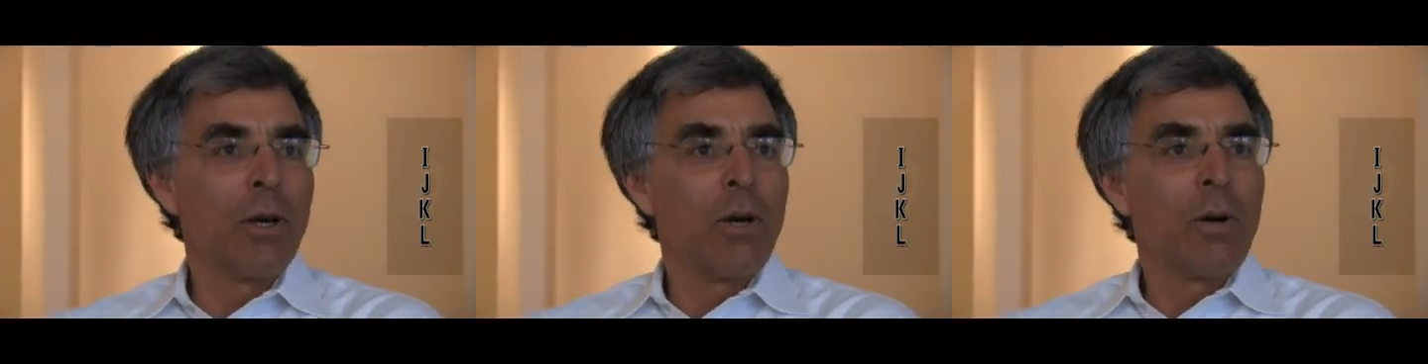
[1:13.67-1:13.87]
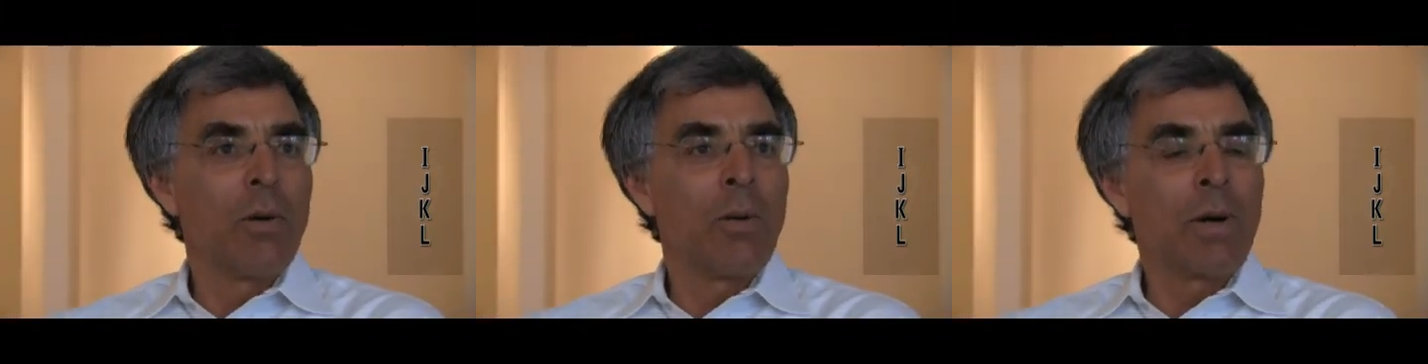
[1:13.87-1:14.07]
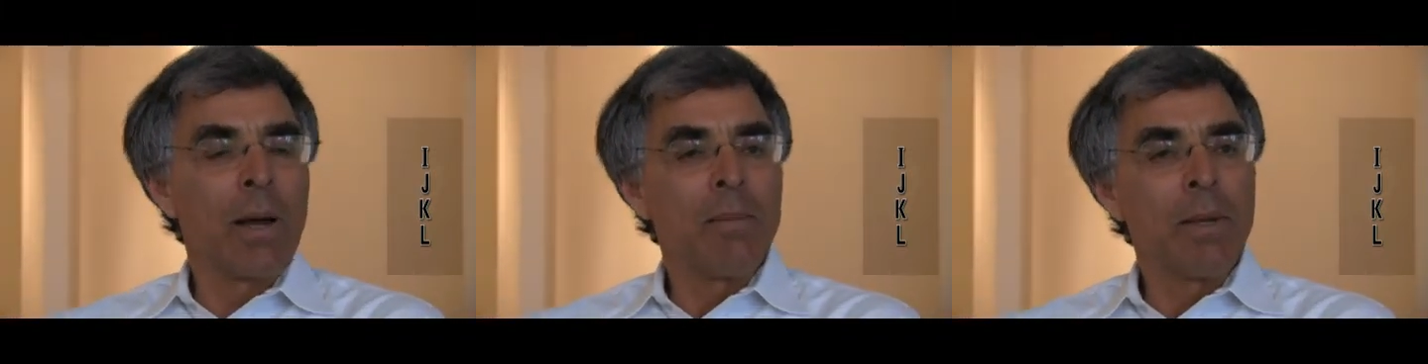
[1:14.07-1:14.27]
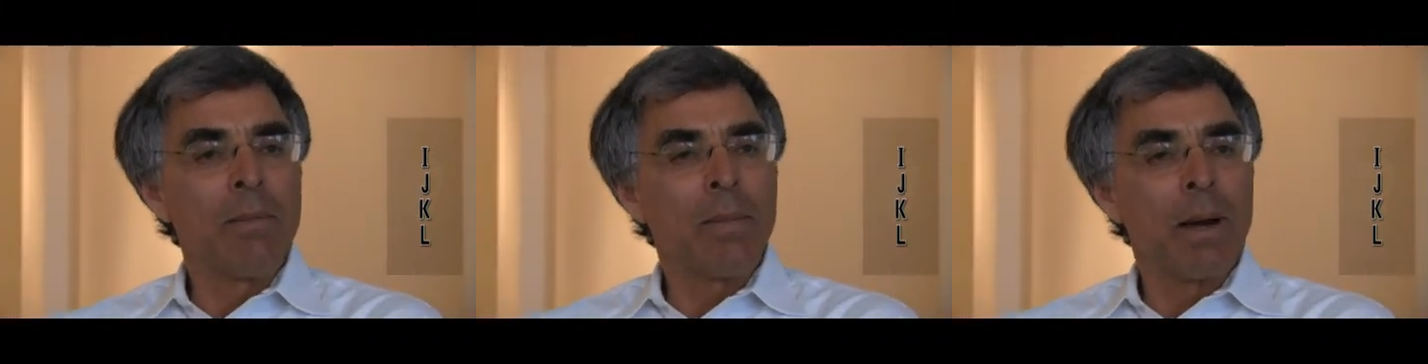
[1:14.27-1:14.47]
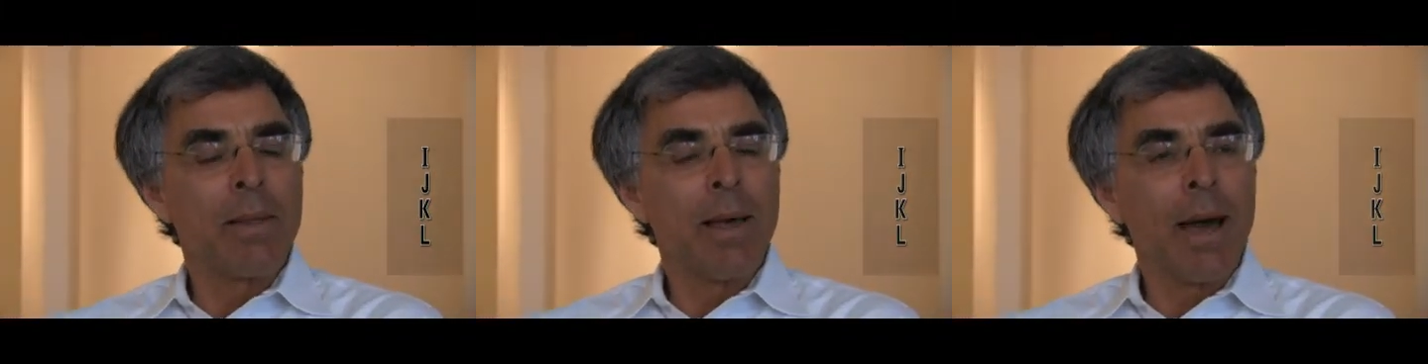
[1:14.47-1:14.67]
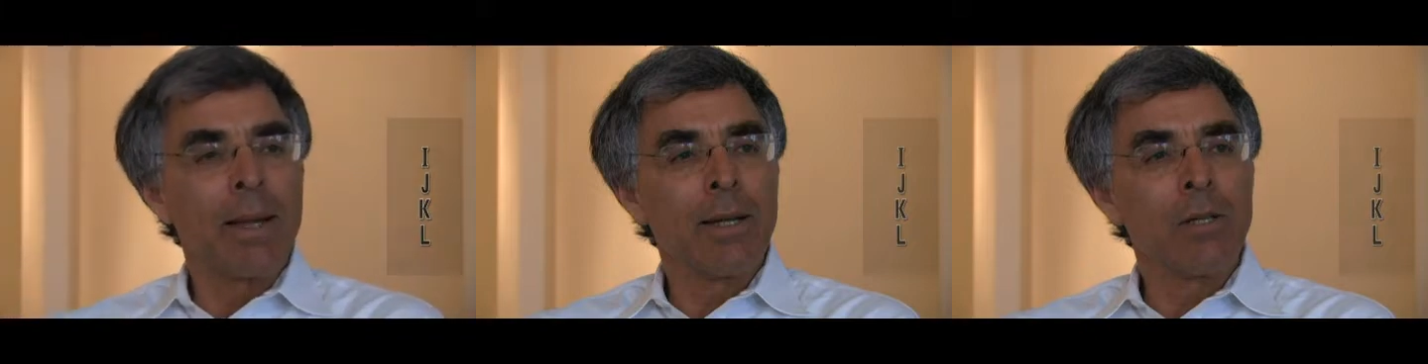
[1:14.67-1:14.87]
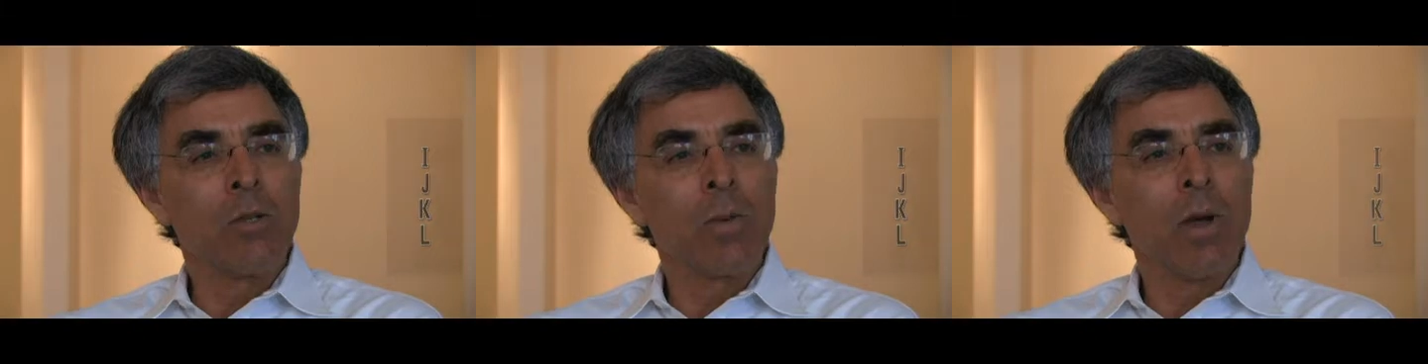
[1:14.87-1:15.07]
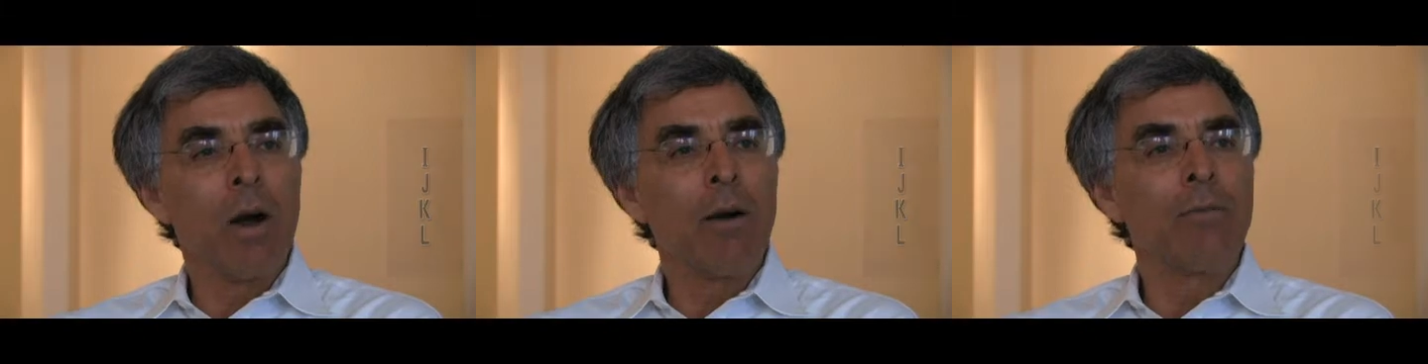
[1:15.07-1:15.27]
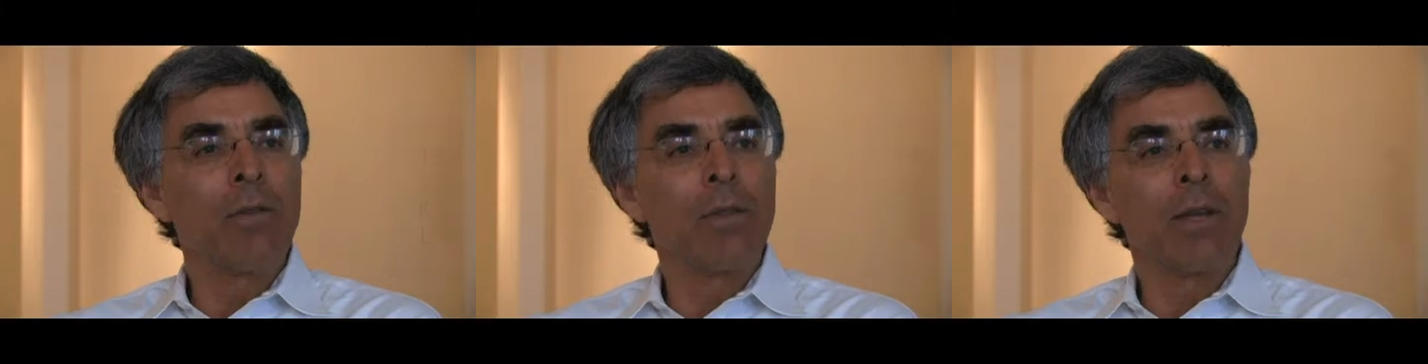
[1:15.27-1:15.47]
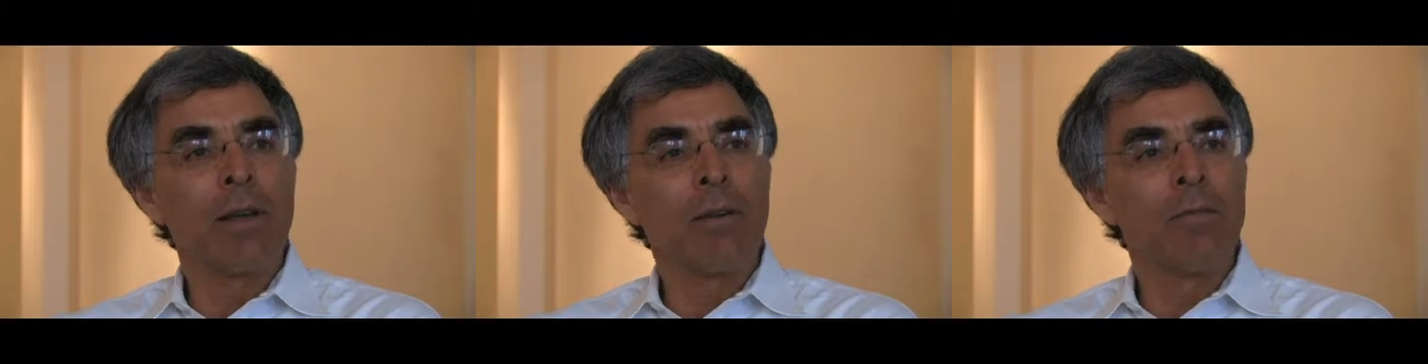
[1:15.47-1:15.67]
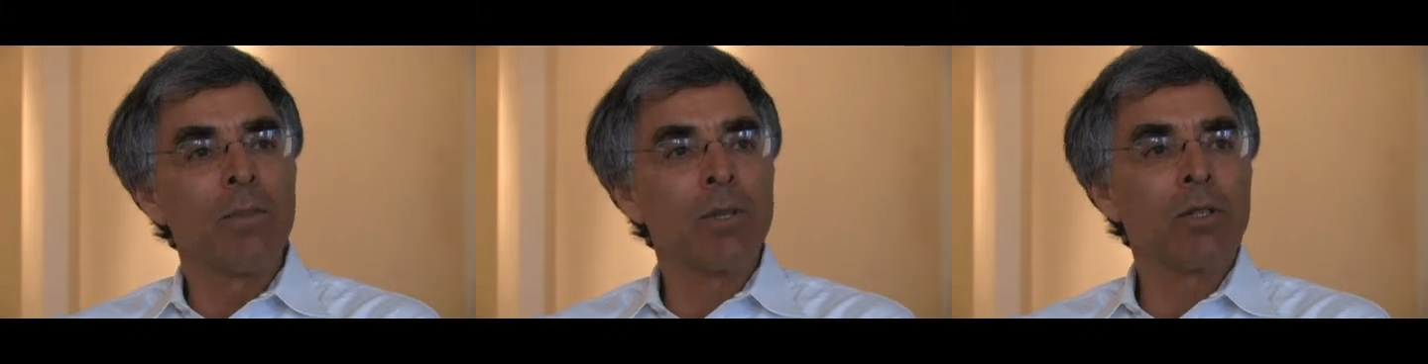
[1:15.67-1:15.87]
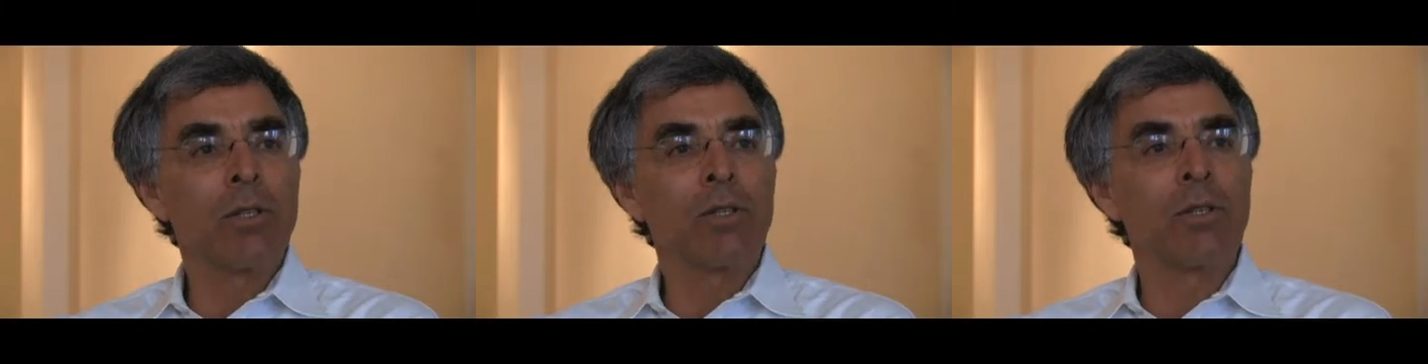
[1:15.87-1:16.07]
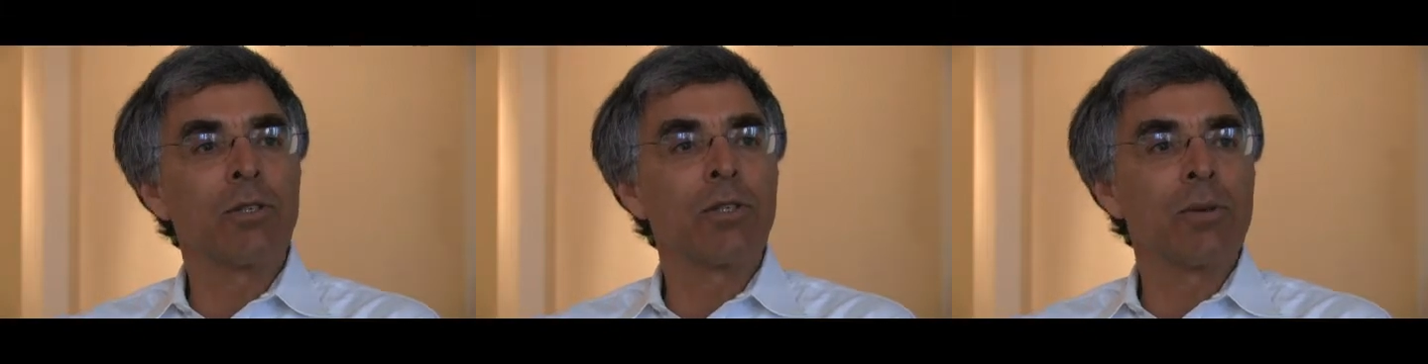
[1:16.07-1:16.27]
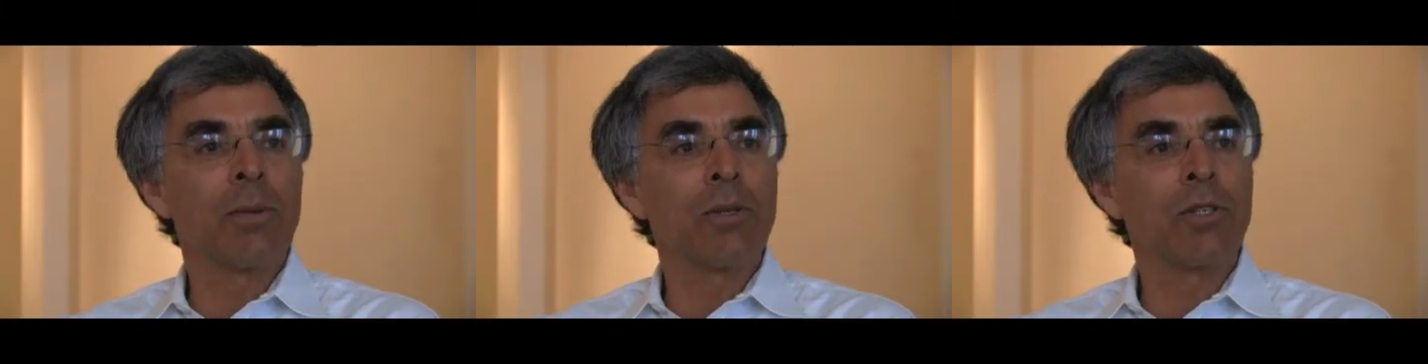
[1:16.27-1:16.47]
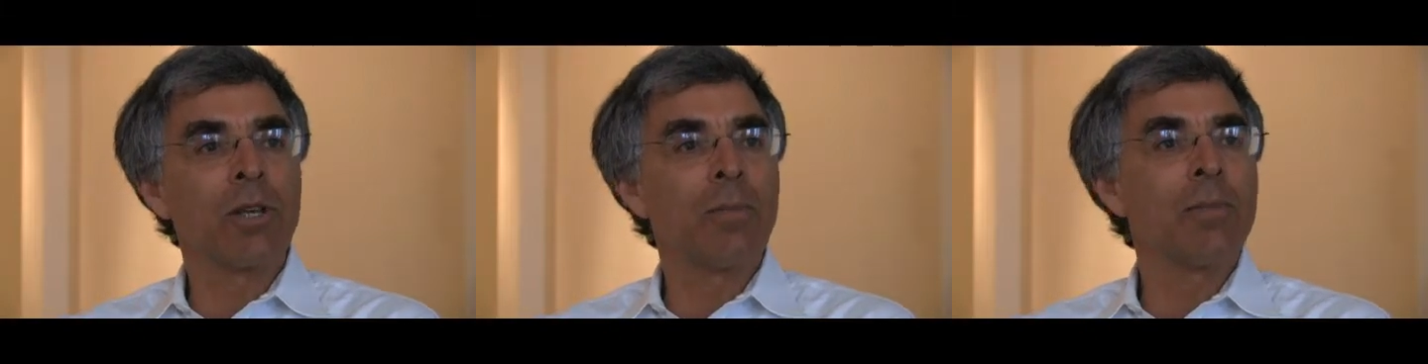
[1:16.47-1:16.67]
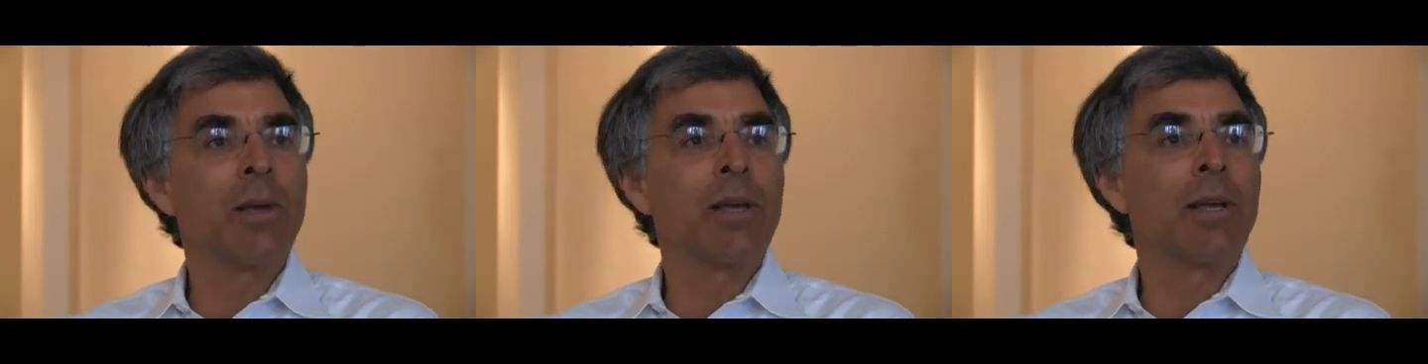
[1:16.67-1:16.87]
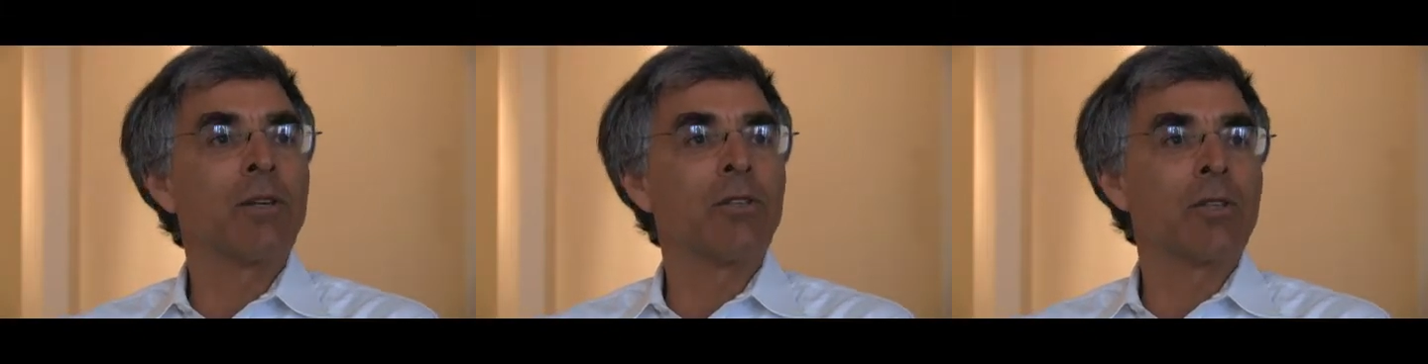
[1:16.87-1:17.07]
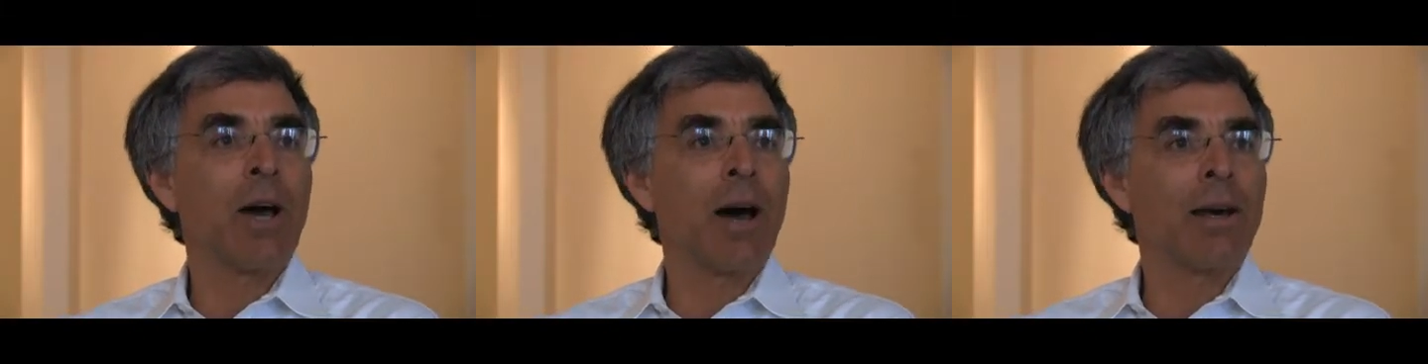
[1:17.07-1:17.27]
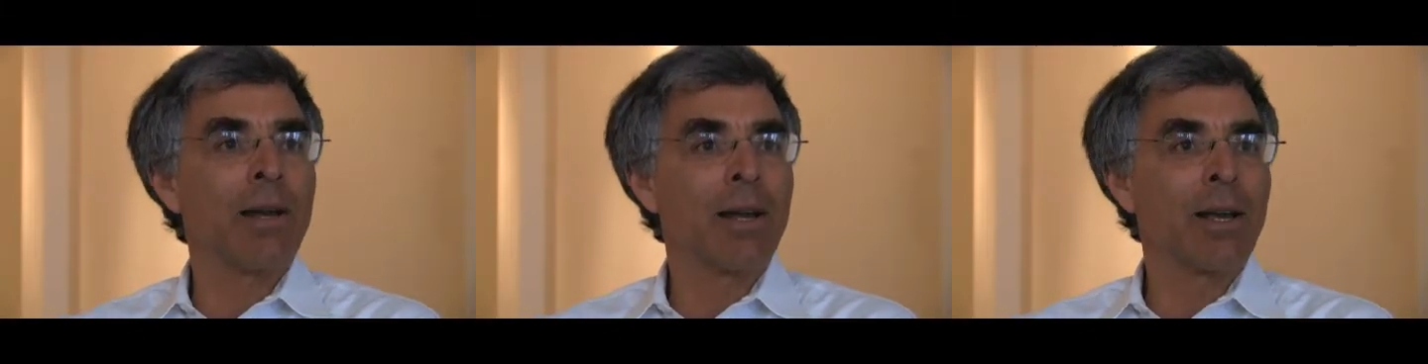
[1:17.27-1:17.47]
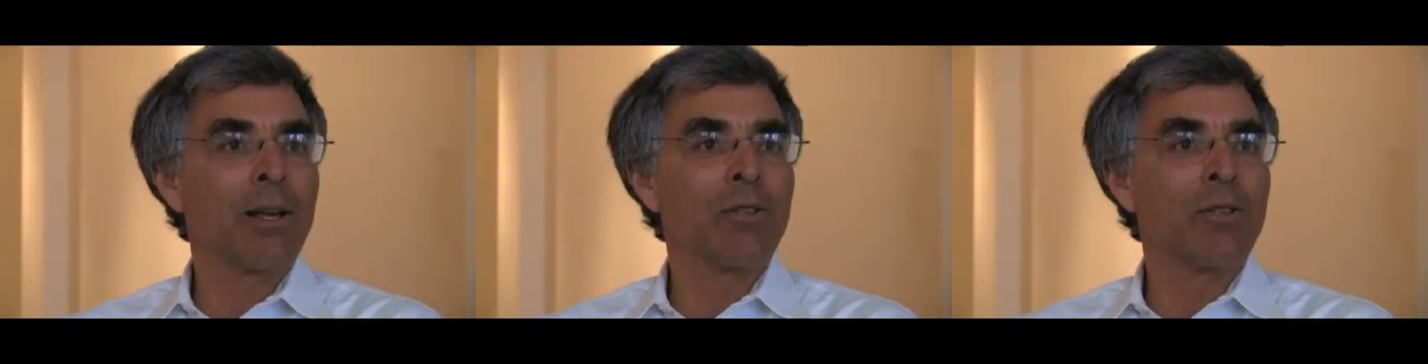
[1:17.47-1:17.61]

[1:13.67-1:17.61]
What I mean by that is we often think of mysticism as something exotic,